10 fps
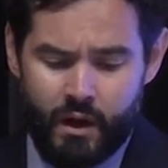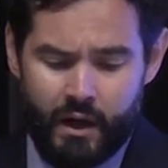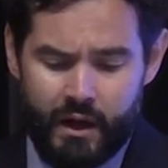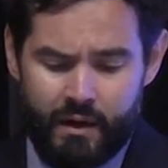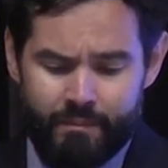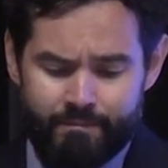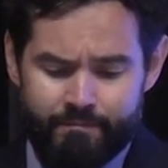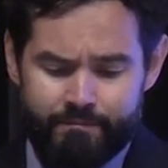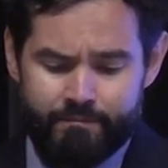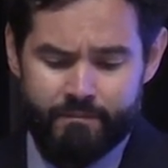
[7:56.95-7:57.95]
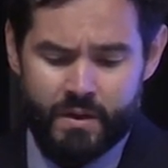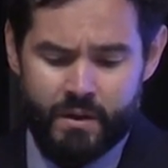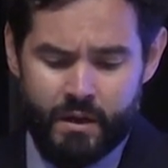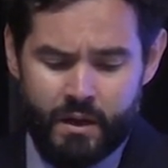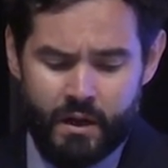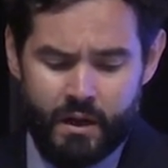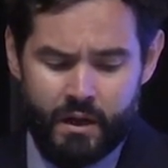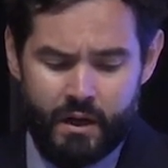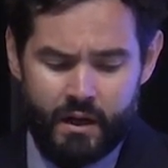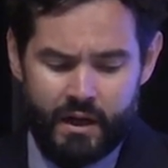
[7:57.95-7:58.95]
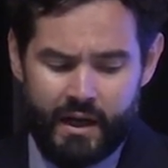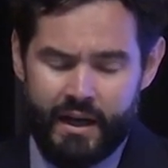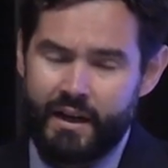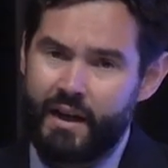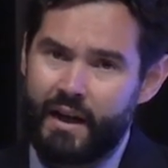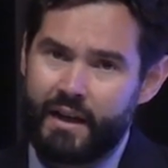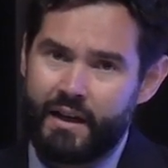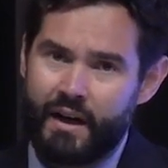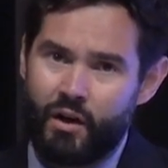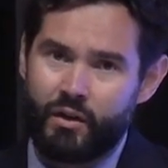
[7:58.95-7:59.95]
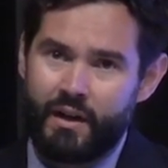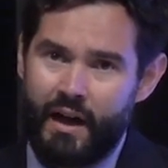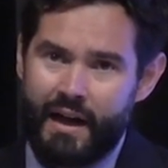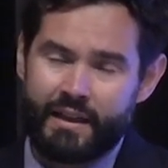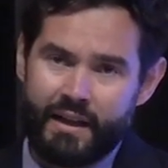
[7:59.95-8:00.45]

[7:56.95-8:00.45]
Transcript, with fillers: Um, and, you know, I